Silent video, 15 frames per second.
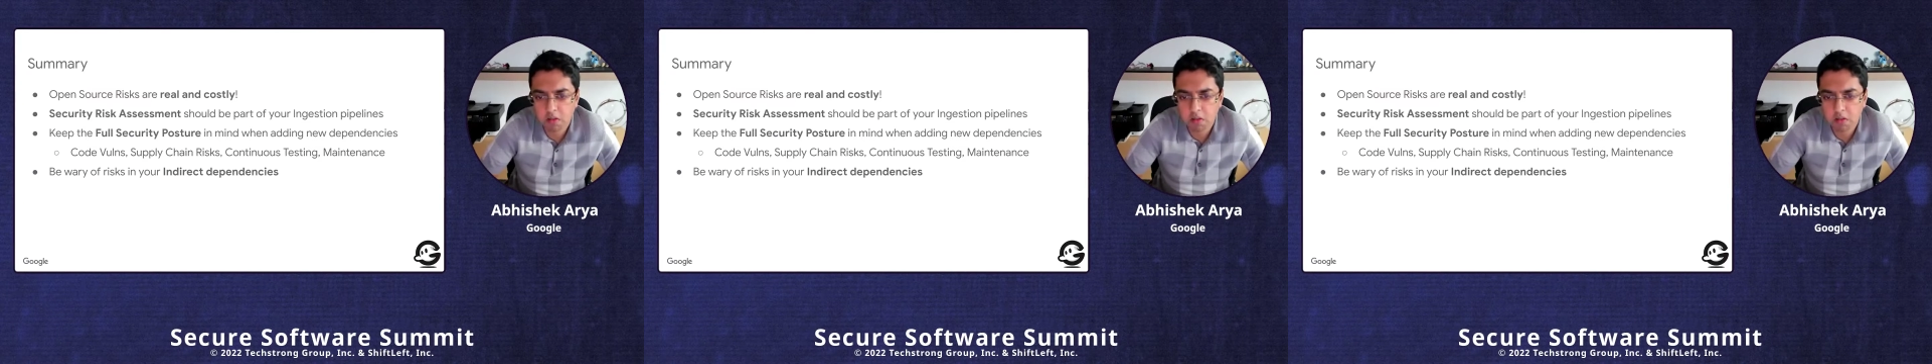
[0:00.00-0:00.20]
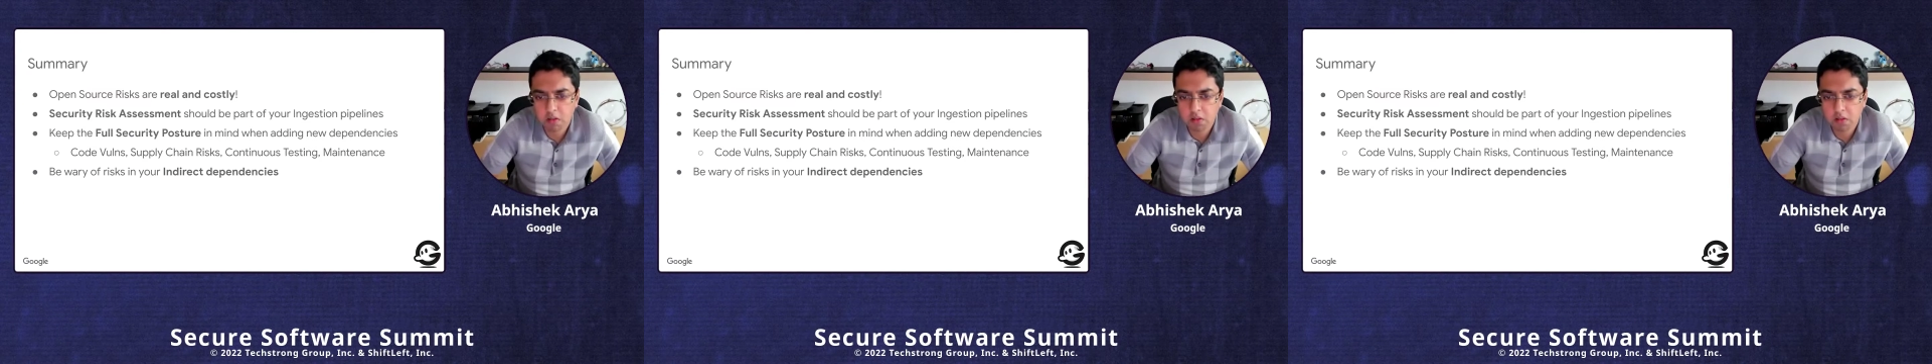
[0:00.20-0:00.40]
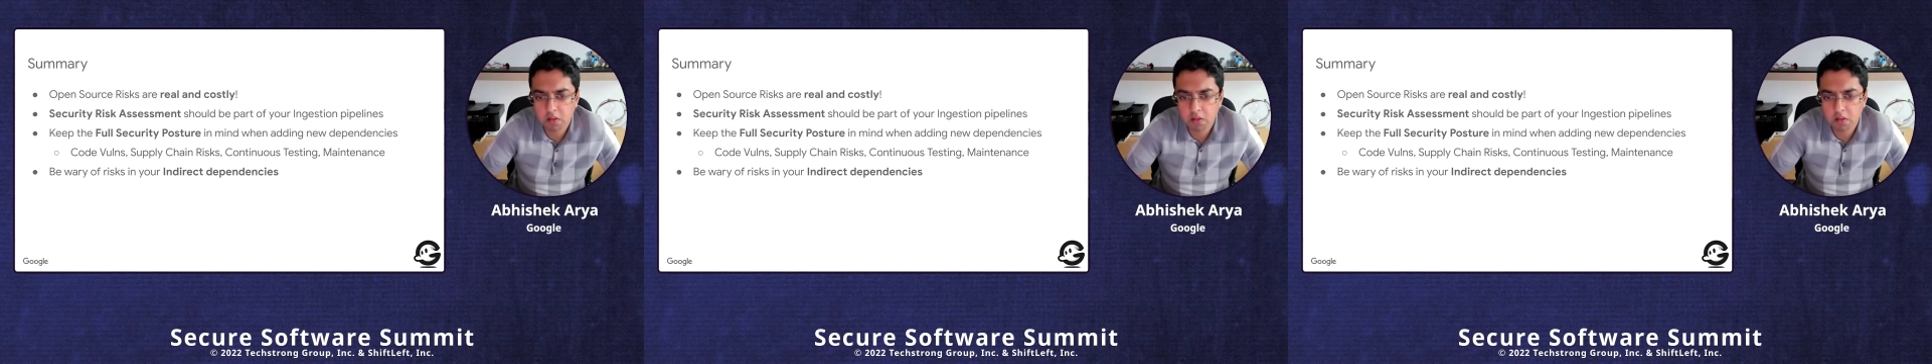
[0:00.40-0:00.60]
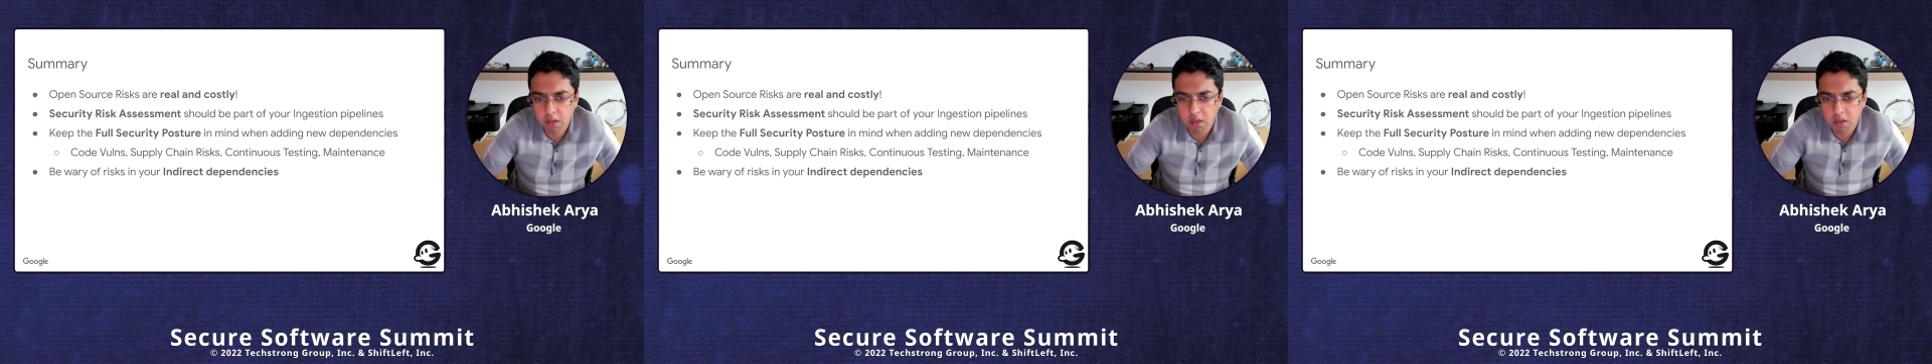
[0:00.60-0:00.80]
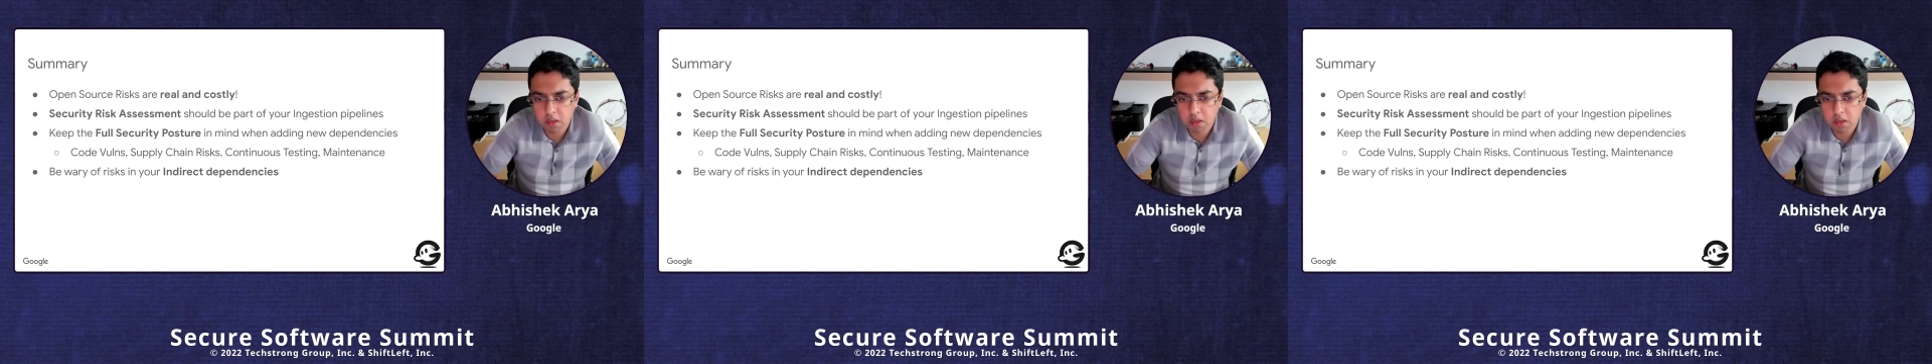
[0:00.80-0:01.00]

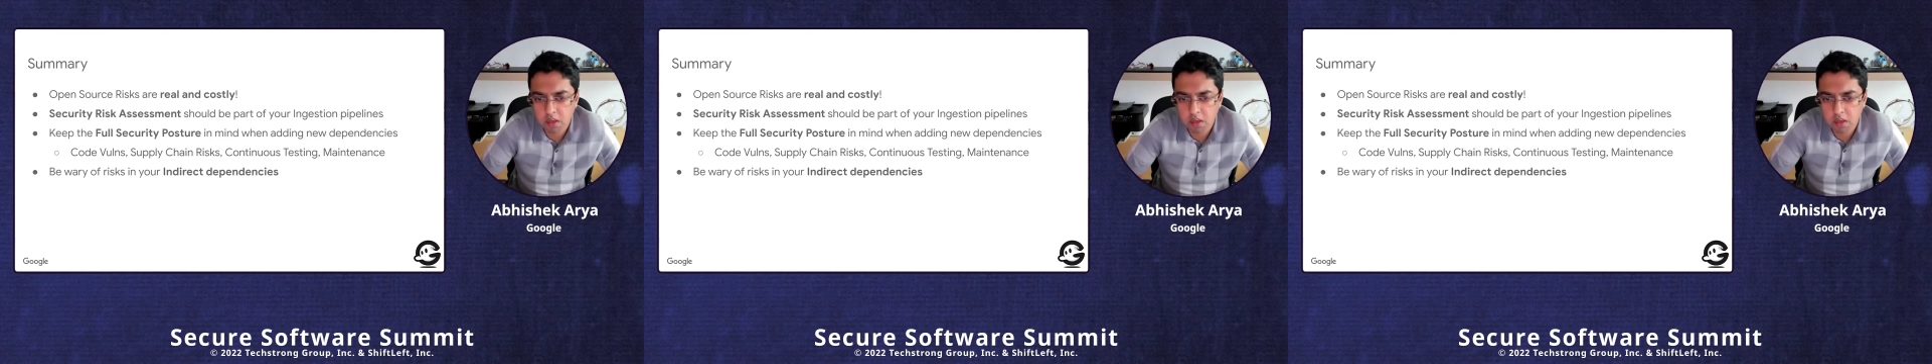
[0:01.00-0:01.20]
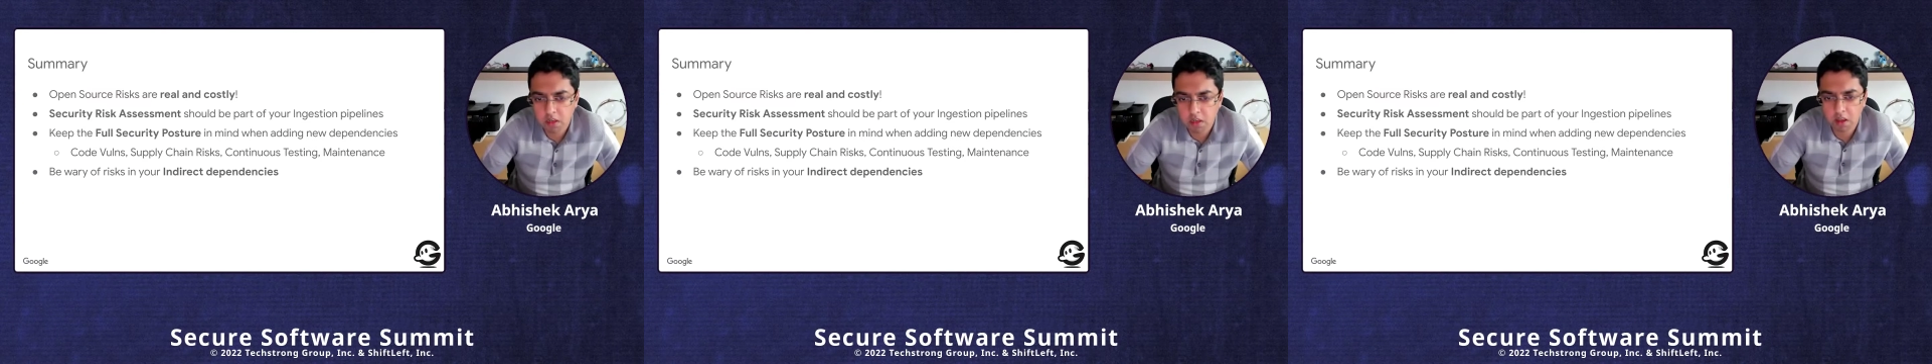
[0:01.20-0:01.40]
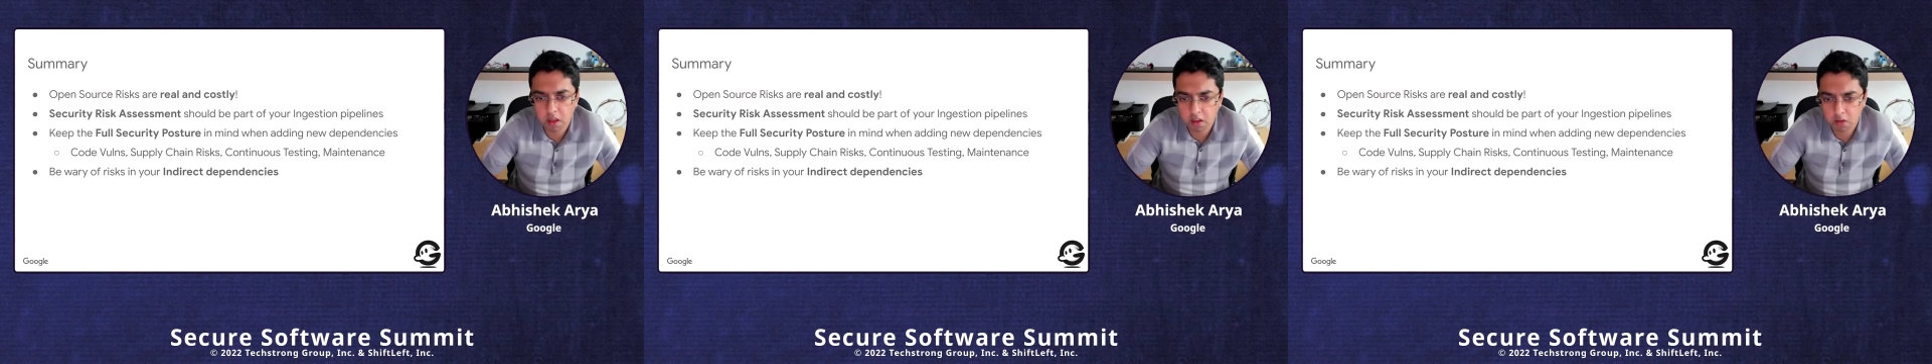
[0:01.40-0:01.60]
CI/CD checks